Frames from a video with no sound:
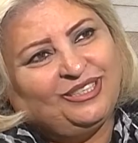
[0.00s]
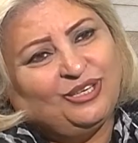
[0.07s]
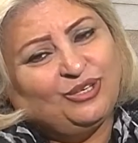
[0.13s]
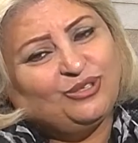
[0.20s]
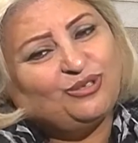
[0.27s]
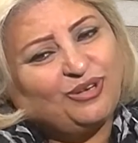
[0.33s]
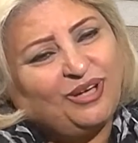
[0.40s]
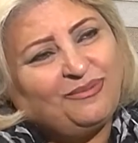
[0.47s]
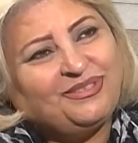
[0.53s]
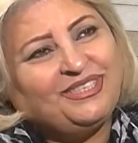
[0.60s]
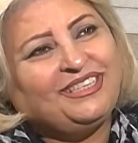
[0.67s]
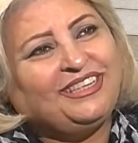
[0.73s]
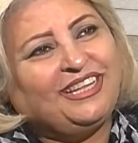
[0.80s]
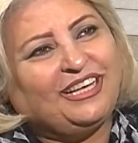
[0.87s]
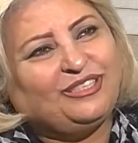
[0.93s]
So come
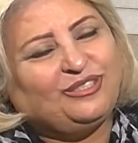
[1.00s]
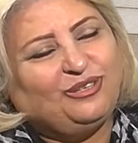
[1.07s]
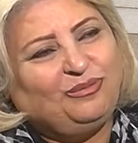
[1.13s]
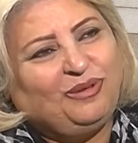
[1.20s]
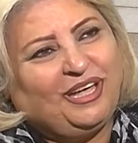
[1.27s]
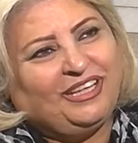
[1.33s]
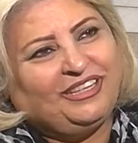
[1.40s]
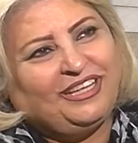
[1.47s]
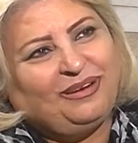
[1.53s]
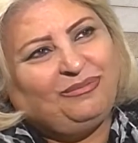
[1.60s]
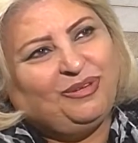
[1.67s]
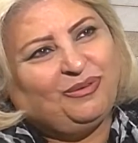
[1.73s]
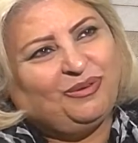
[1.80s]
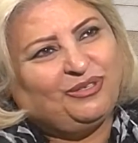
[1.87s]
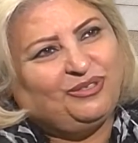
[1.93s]
sit next to me and tell
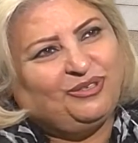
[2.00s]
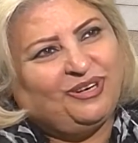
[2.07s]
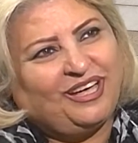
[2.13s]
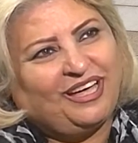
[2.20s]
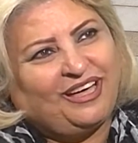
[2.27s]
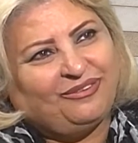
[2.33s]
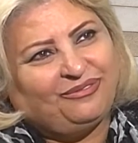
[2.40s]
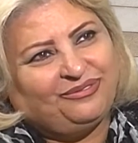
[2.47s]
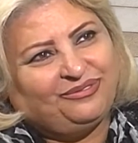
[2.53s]
me what you have.